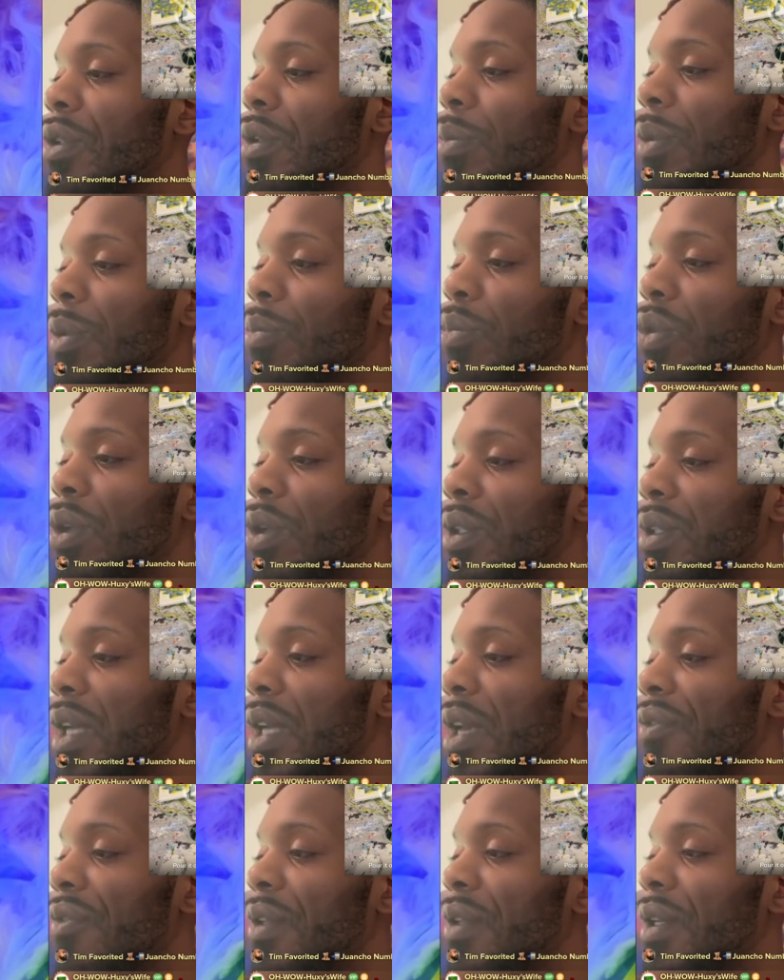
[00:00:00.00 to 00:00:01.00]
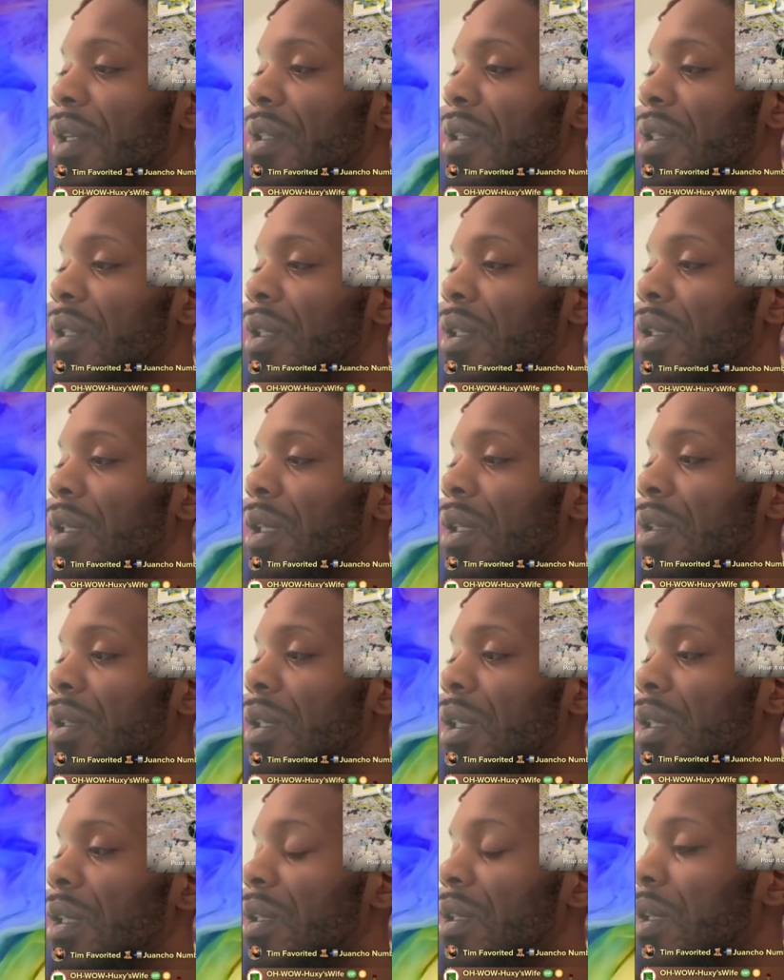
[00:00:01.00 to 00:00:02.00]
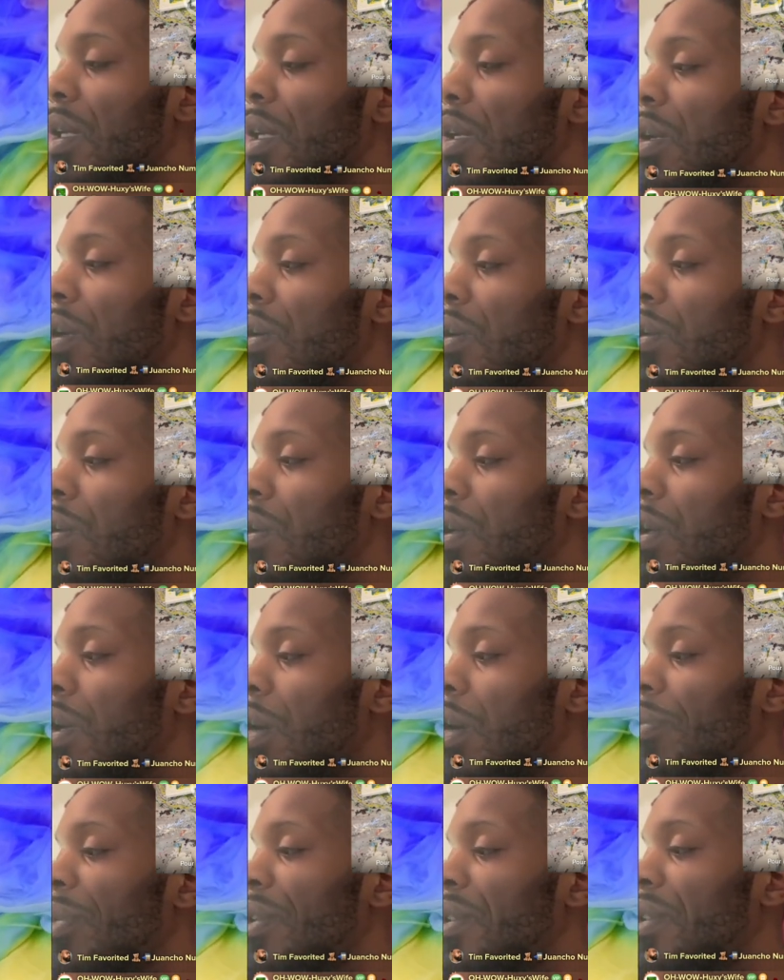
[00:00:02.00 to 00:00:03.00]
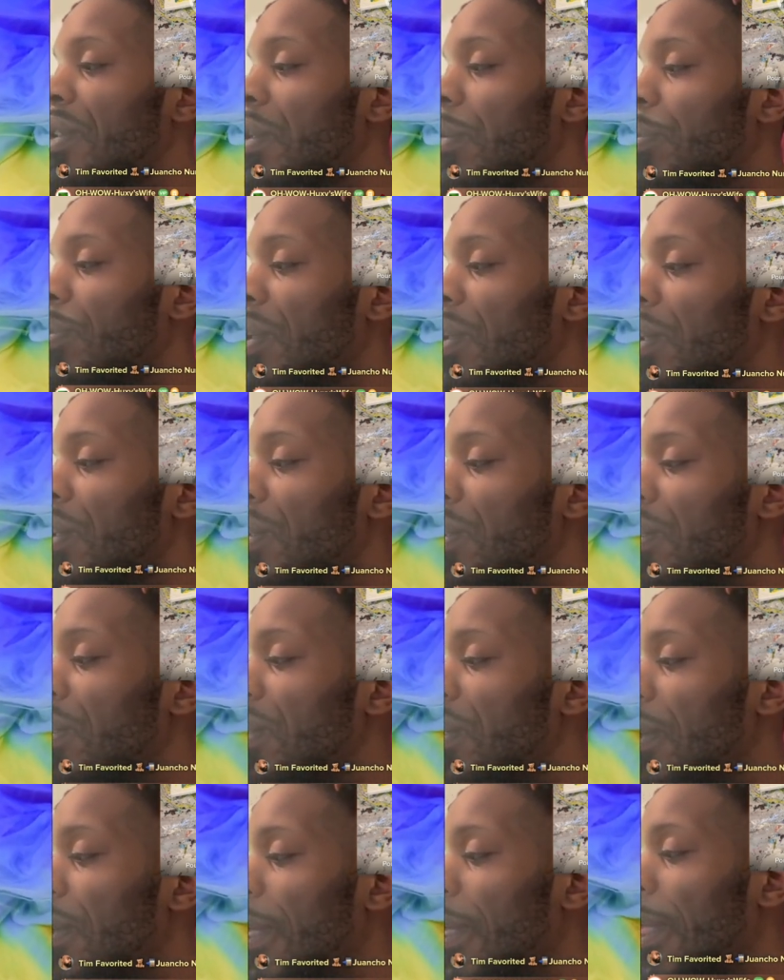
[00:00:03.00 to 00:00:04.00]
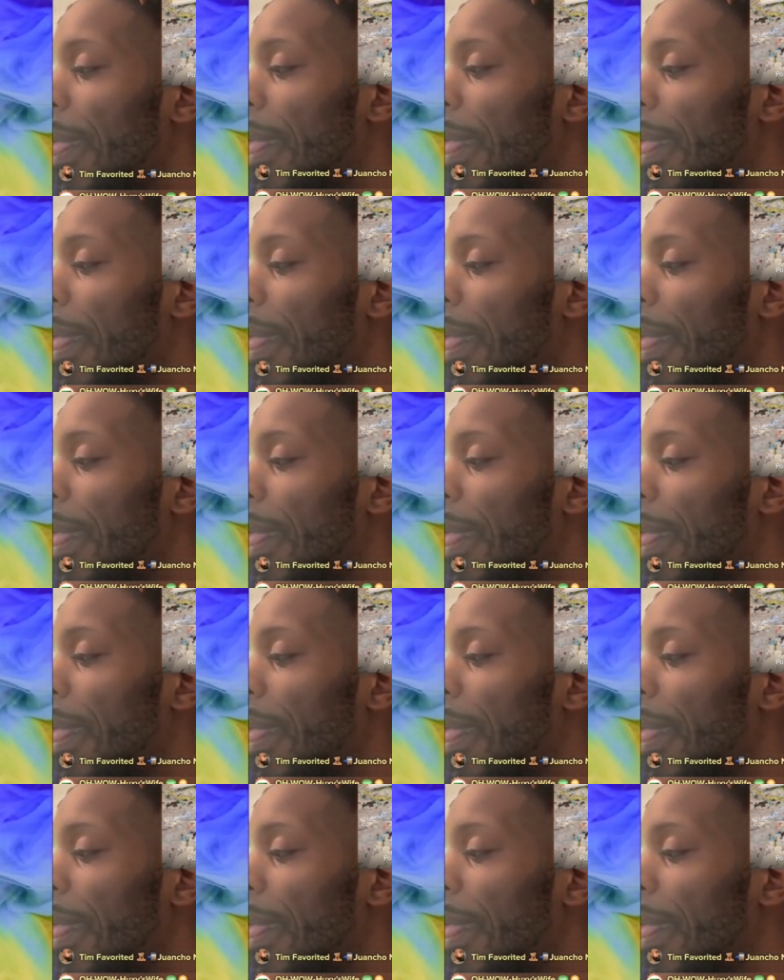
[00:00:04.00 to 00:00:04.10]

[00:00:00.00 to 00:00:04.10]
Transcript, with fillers: going to be more definition and detail um, into the piece